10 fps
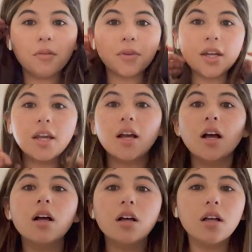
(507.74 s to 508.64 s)
getting
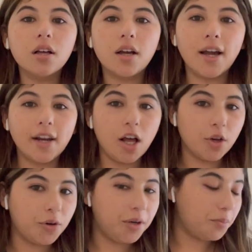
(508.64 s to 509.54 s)
kind of
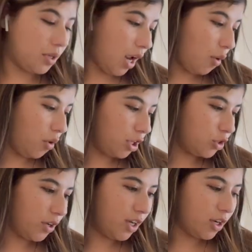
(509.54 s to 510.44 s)
hungry, but I want
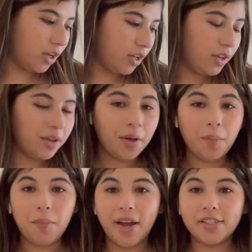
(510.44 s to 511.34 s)
to try on
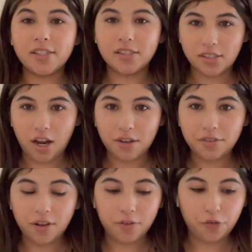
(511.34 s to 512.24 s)
my stuff
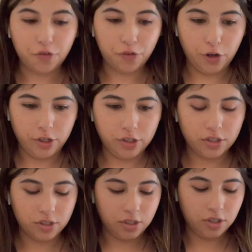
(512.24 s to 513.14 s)

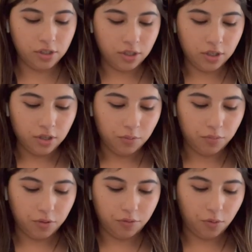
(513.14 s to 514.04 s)
first
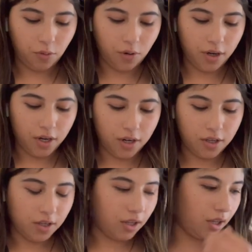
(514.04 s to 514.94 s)
before
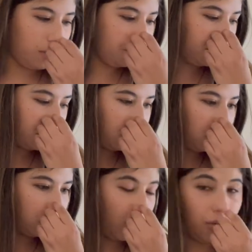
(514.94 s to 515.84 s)
um,
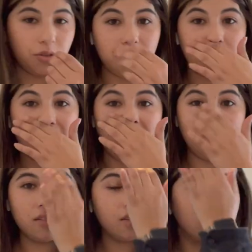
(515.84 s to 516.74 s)
I go do anything else.